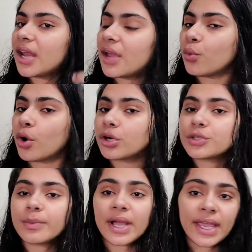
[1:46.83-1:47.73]
and I
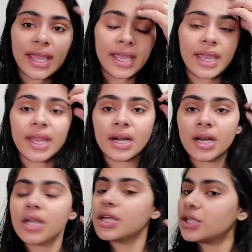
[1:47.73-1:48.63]
wash my hair.
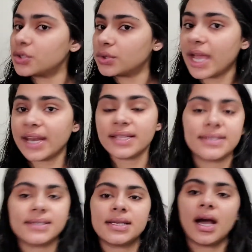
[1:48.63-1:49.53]
So that
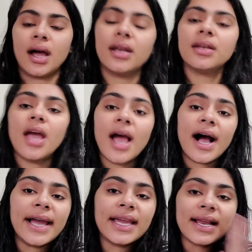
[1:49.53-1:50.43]
is done.
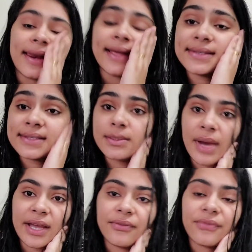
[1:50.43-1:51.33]
I cleansed my